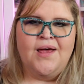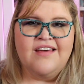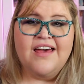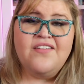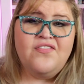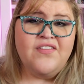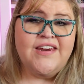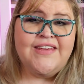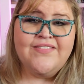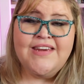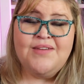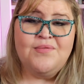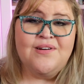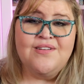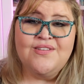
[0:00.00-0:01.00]
I have many,
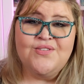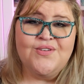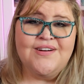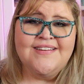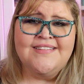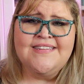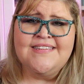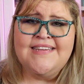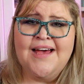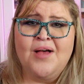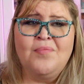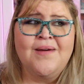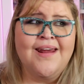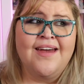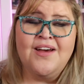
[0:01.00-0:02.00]
many more stories to
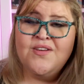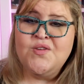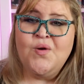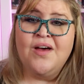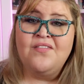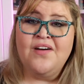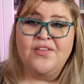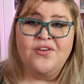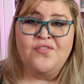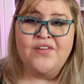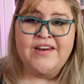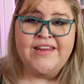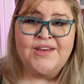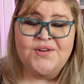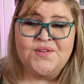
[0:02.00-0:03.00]
tell, but I also have other
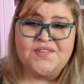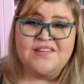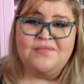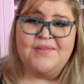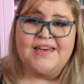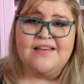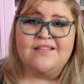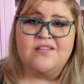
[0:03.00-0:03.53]
videos to make.